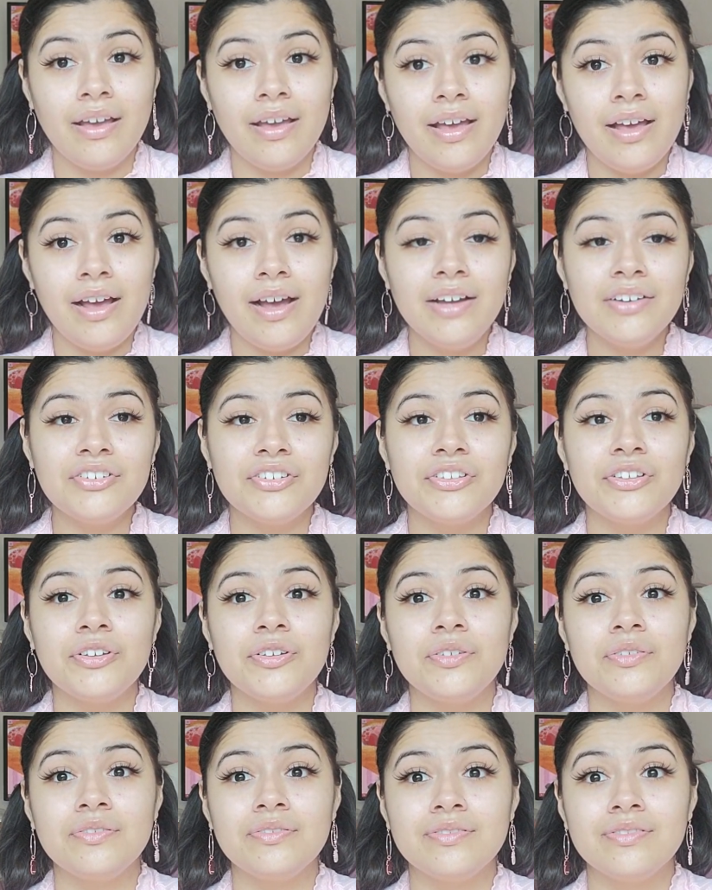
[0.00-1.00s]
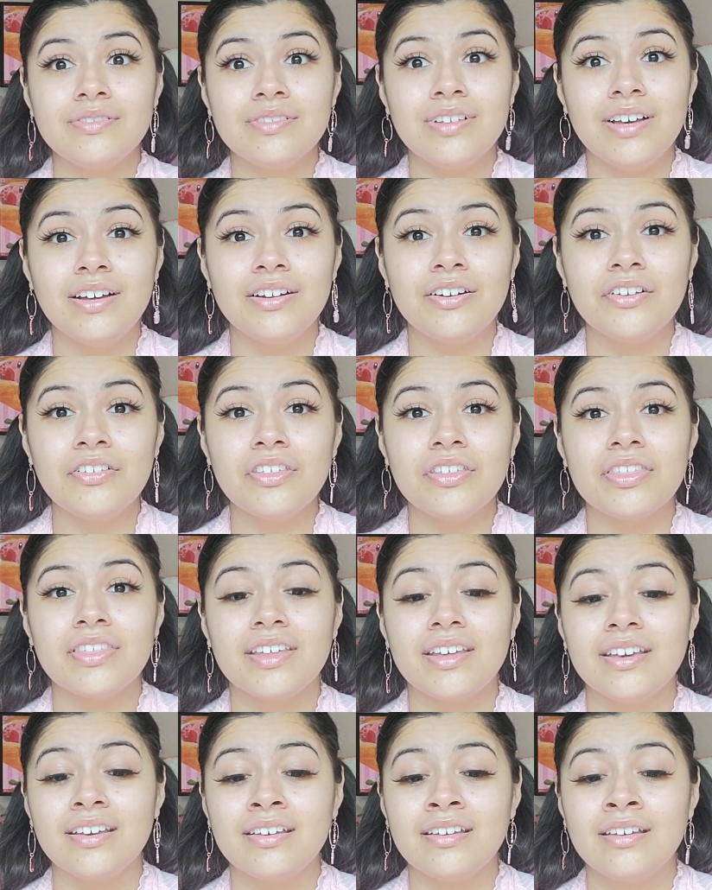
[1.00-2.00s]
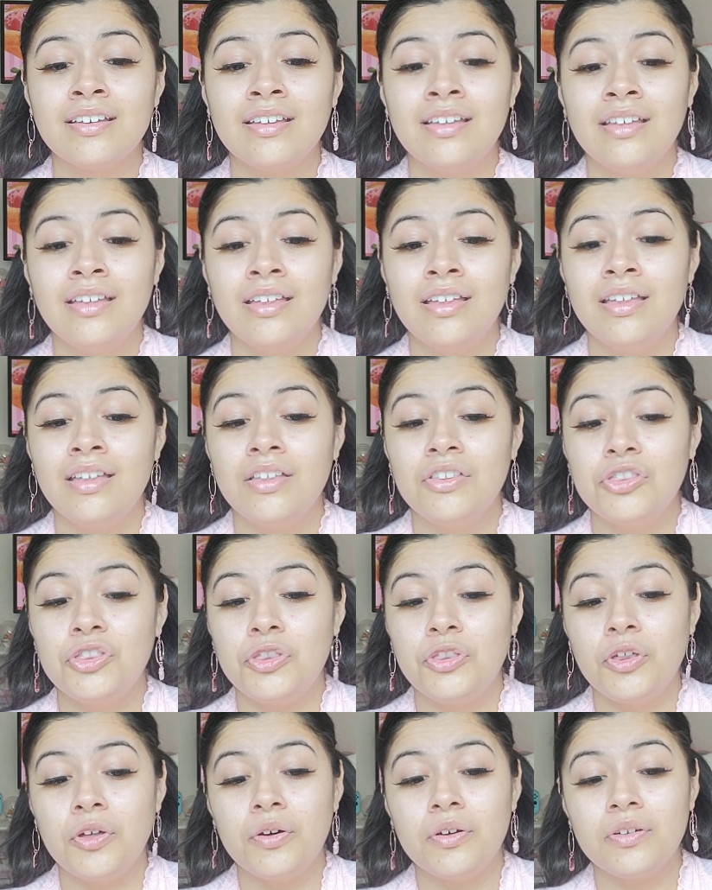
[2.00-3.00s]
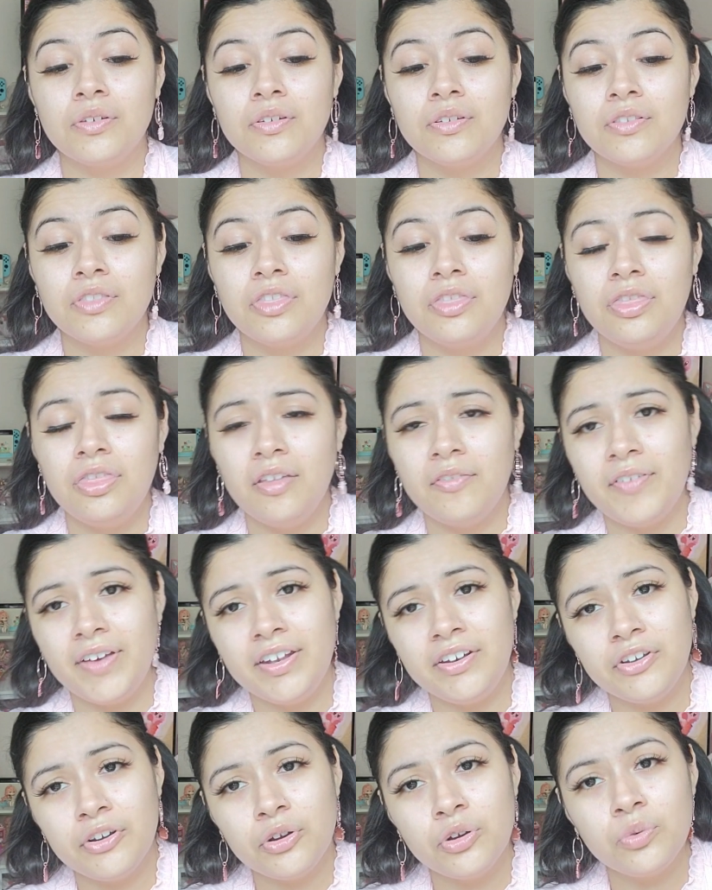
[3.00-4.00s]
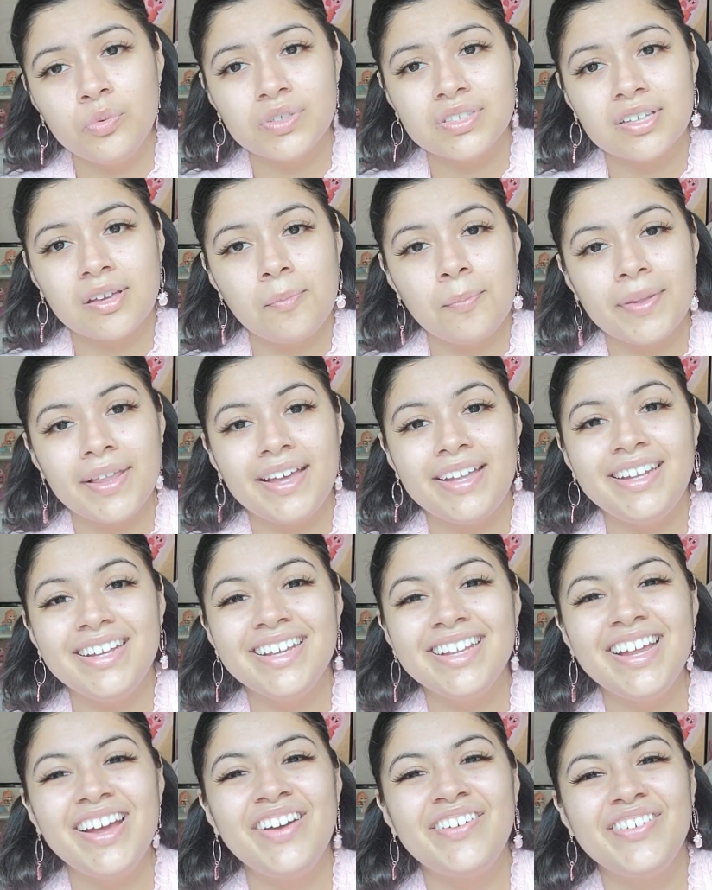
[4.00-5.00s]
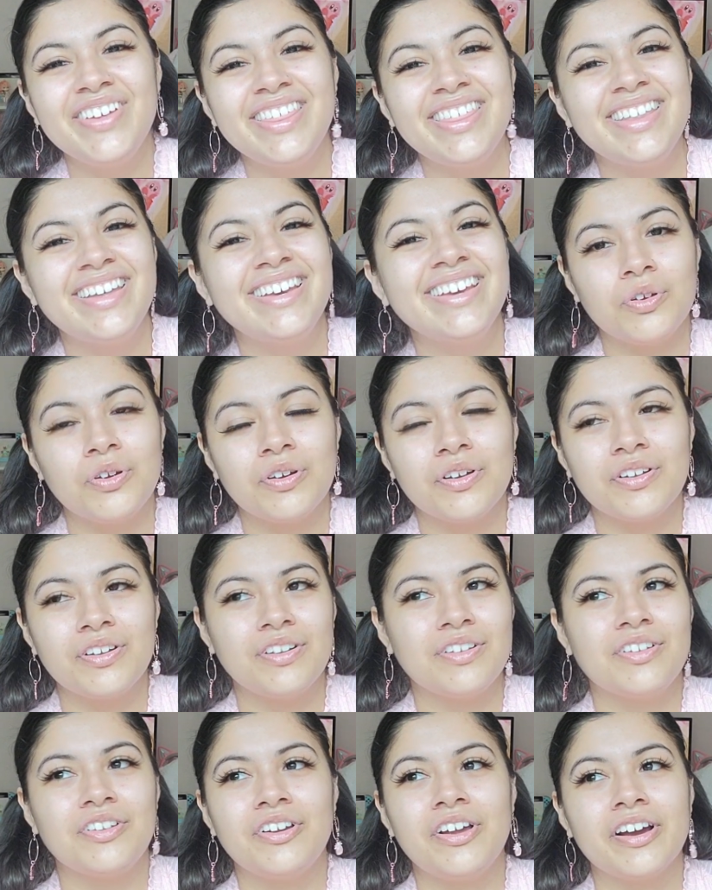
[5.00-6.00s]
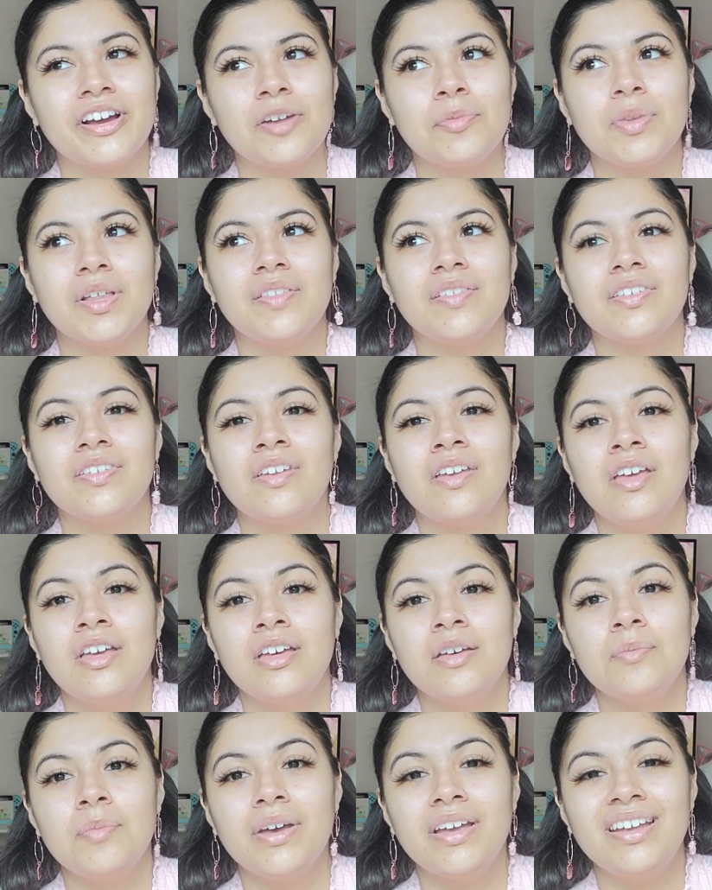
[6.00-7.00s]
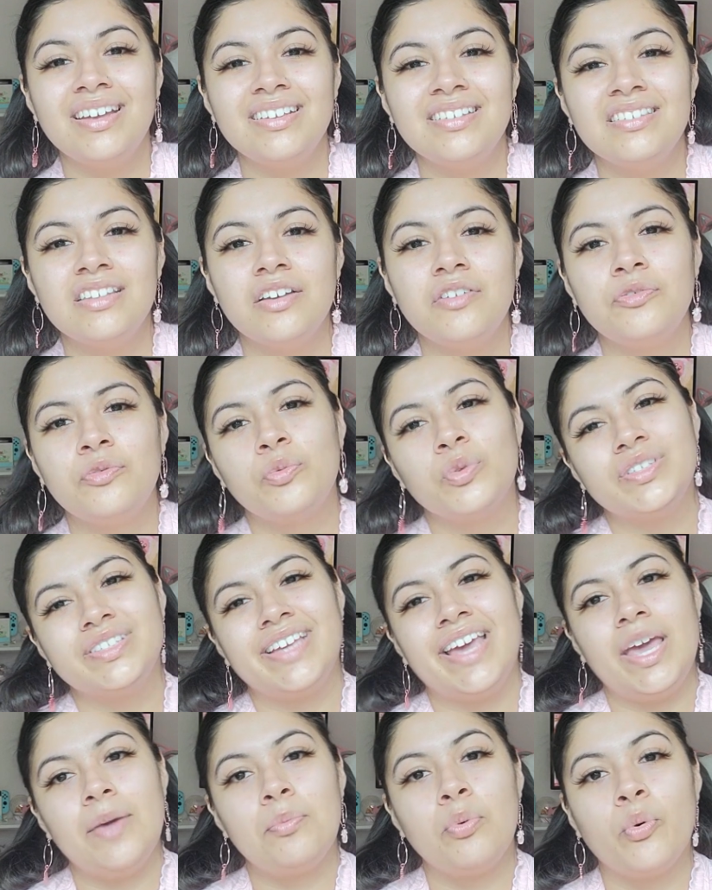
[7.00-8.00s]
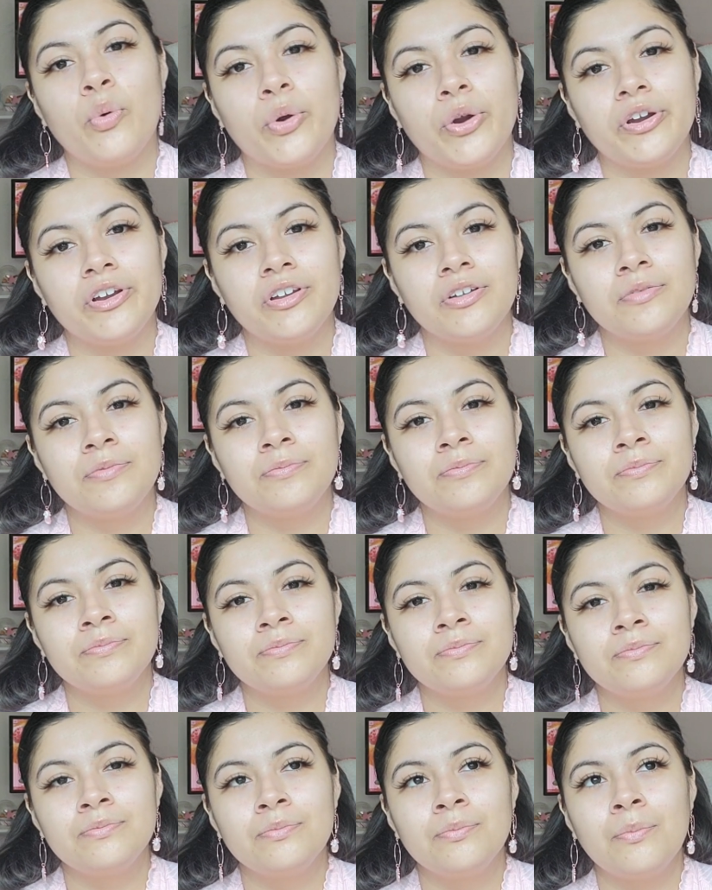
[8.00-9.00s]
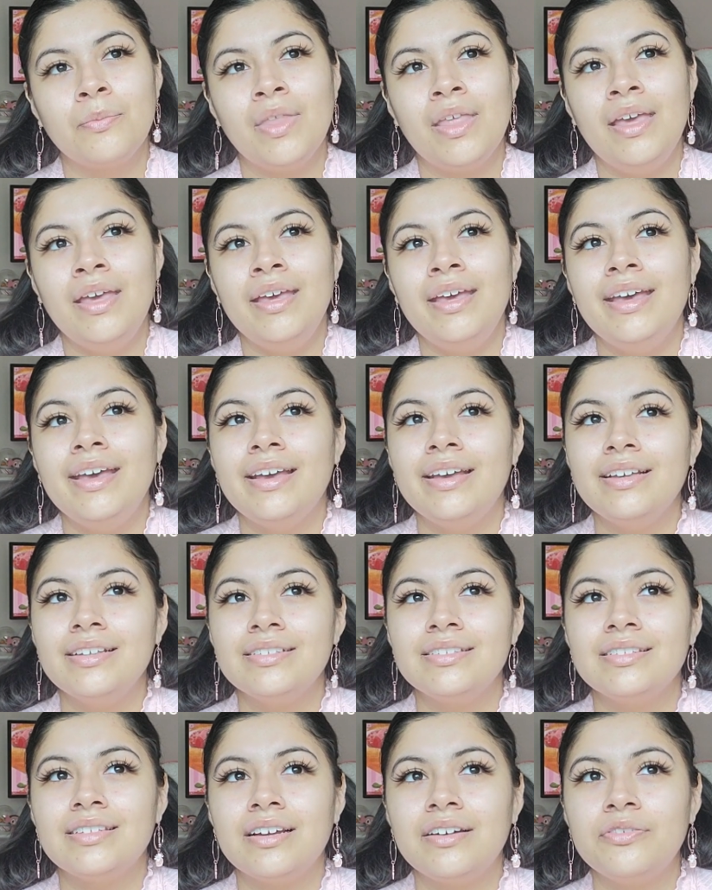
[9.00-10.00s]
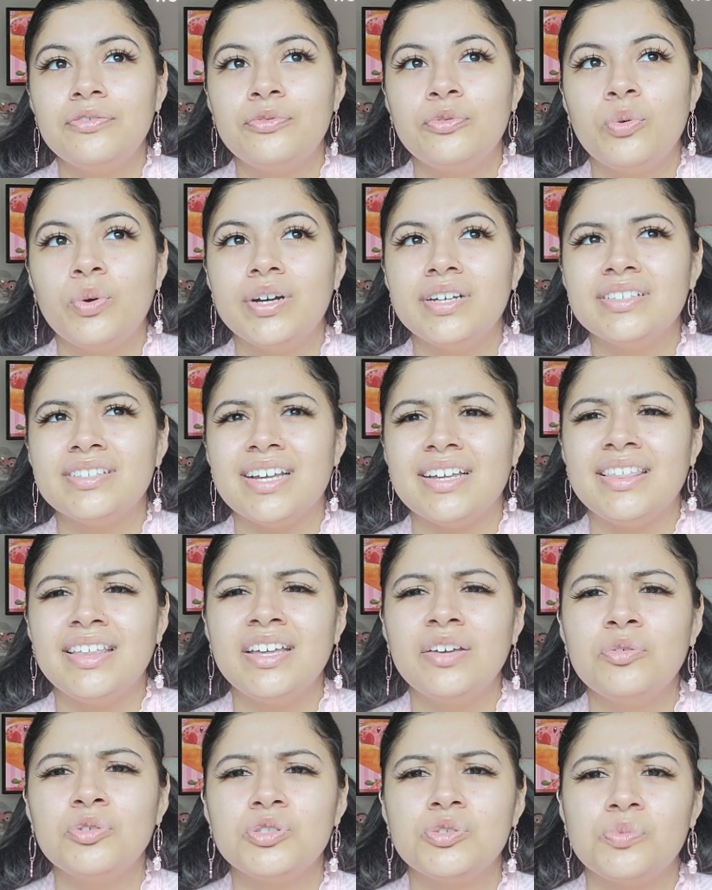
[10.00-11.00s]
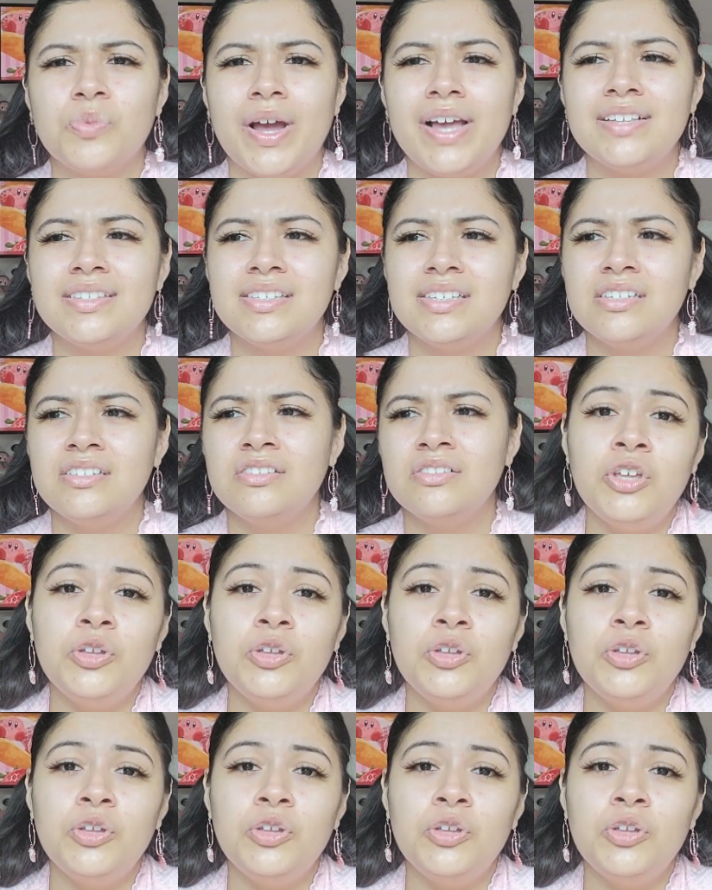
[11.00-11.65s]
Actually, another thing, the vendor who was complaining and everything, you're not gonna believe this, but his stuff was gay porn. His stuff was, I think it was resin.